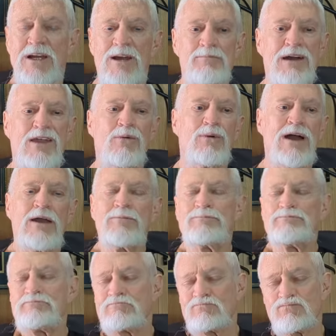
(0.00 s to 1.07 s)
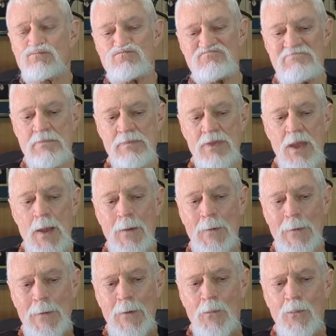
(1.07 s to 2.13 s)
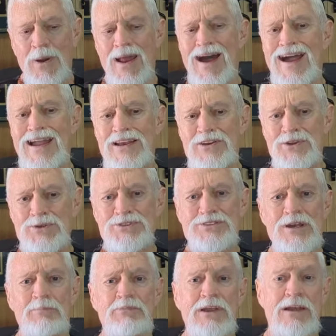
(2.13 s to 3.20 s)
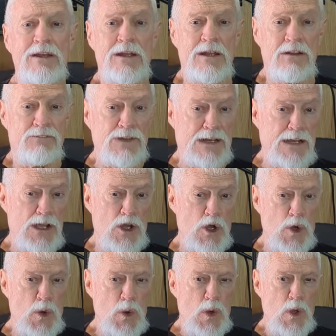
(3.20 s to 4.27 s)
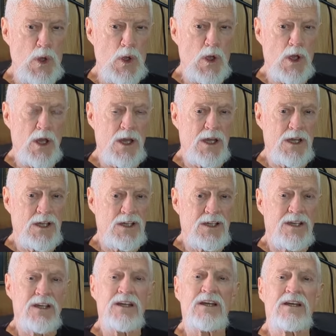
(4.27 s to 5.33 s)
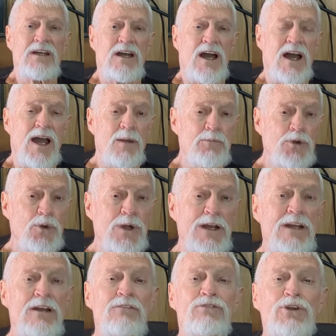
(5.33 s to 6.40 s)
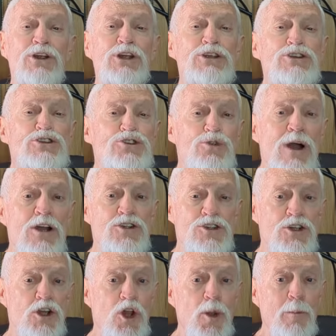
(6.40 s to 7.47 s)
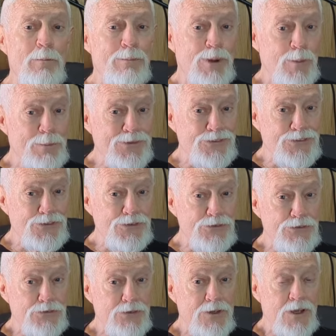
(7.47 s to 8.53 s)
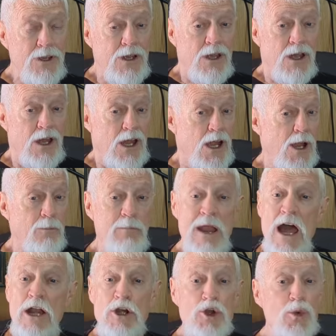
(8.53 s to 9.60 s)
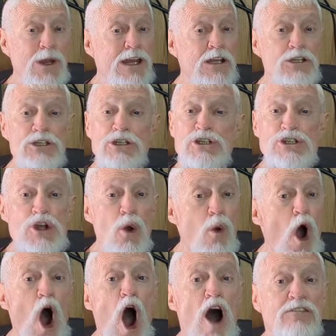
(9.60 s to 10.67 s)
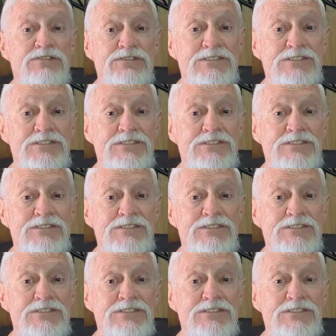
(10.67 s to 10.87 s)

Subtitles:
And by the way, when I do something in a video, I'm doing it for instructional purposes. I'm not doing it to show off.